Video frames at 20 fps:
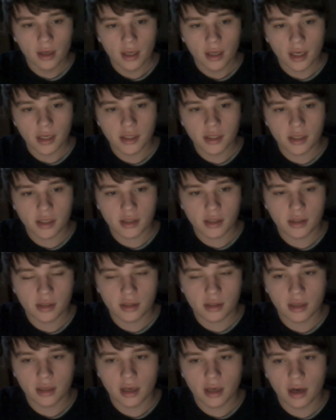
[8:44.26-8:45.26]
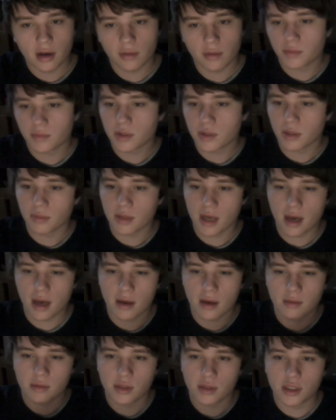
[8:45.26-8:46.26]
It's just, you know,
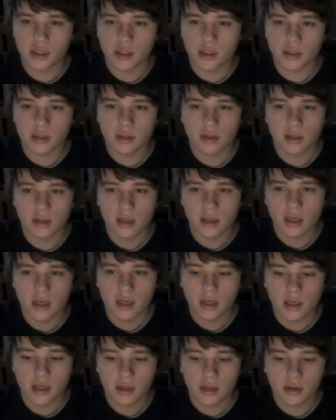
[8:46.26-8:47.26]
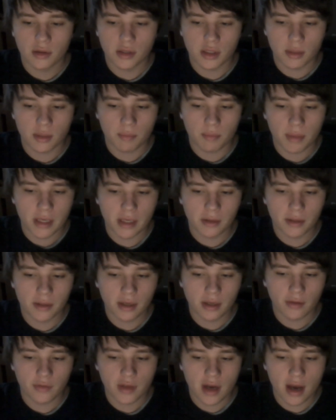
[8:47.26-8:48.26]
sometimes there's just a
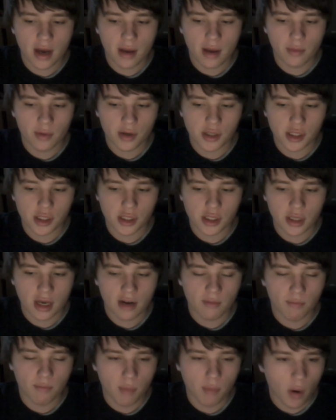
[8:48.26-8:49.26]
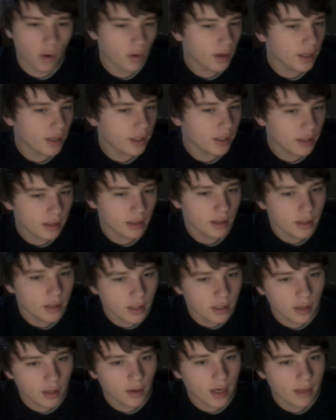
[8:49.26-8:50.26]
period of time where it's just kind of boring.
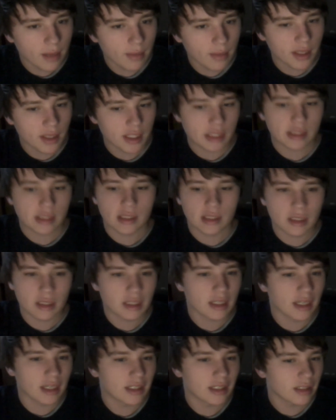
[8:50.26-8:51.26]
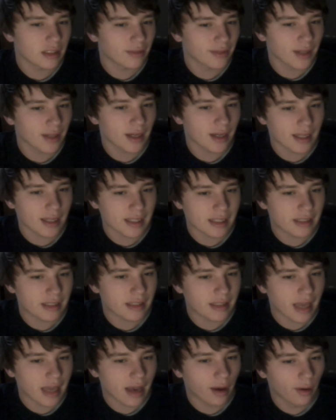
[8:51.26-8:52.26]
You know what I mean? It just kind of, stuff kind of gets
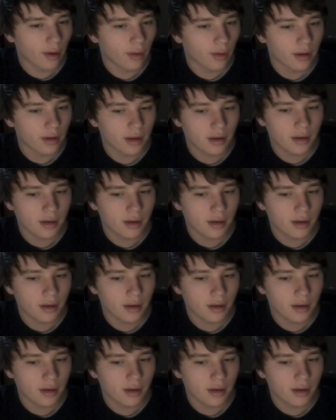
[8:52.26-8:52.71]
stale.